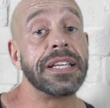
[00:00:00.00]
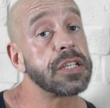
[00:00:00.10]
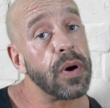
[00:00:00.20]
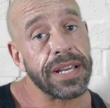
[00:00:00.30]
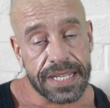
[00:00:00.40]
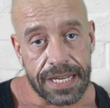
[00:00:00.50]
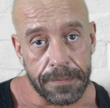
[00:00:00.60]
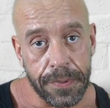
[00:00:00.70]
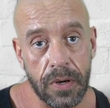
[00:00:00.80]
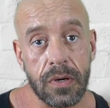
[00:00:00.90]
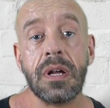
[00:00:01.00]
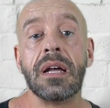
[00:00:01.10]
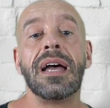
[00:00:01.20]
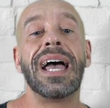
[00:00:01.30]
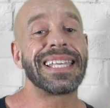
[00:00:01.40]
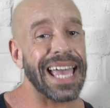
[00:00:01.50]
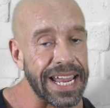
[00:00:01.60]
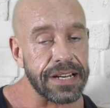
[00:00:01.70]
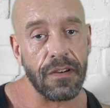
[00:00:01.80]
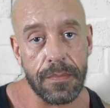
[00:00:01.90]
It's quite simple.
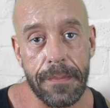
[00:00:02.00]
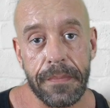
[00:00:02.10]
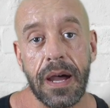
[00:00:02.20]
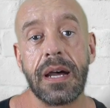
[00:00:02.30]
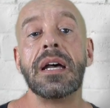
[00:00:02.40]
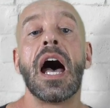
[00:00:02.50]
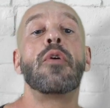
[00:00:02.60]
Again, remember,